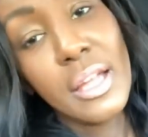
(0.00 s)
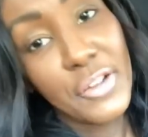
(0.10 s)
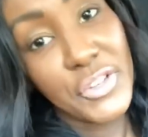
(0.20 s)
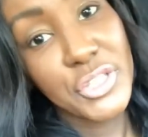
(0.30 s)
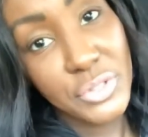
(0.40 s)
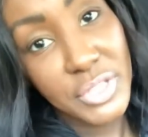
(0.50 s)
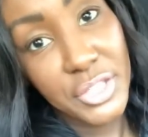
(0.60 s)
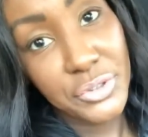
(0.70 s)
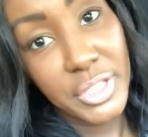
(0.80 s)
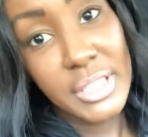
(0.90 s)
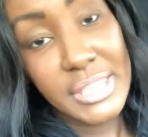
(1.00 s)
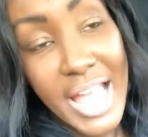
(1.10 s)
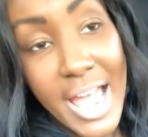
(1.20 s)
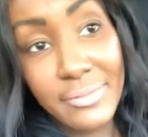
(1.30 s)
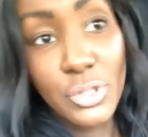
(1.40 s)
Official Tanjareen, because I
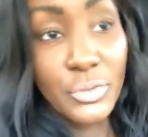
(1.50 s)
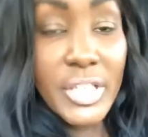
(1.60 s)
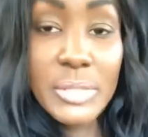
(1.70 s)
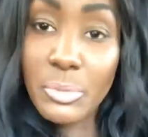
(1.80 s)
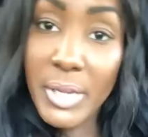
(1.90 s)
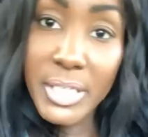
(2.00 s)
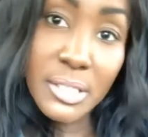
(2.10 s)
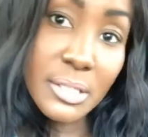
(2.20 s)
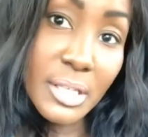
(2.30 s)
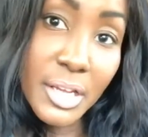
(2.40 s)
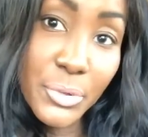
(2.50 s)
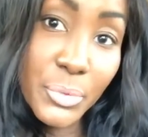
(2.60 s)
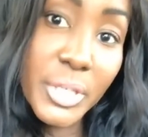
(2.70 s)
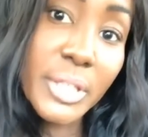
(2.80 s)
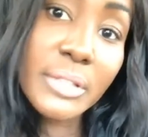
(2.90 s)
have two Facebook pages and the other
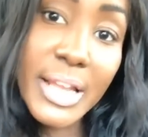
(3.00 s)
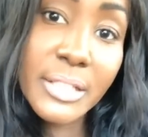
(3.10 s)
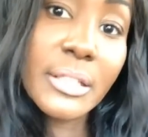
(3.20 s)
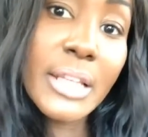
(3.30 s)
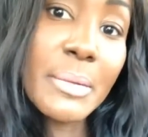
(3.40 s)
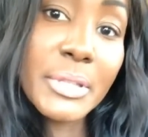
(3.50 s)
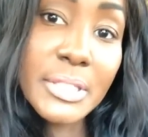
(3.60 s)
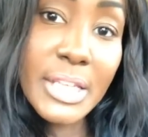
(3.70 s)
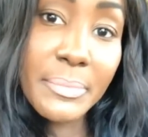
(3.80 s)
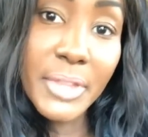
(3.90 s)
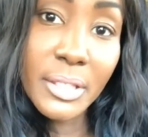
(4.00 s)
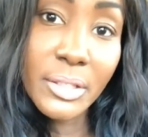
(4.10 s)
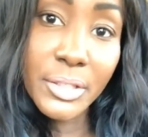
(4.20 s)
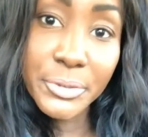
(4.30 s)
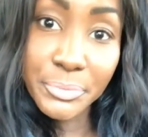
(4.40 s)
one, I couldn't name it the same thing,
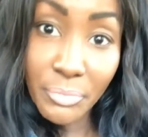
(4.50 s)
you know?